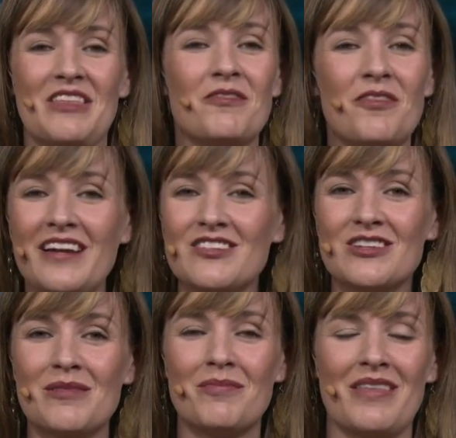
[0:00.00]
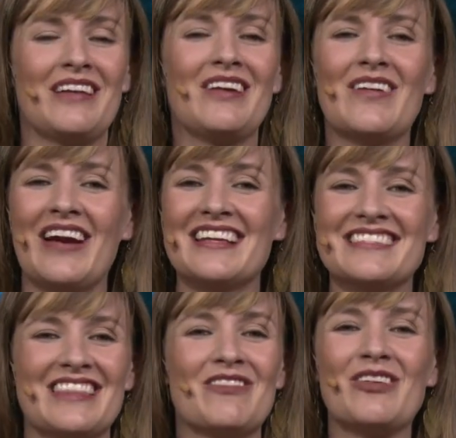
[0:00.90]
the friendship and the
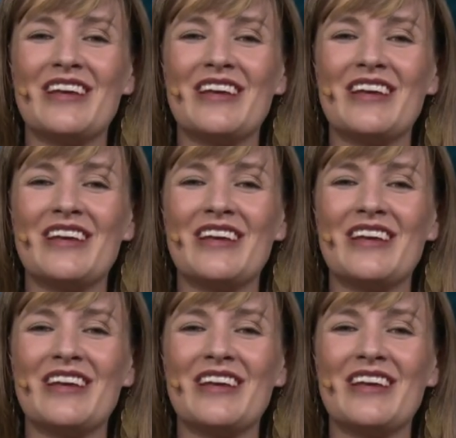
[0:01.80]
grace and the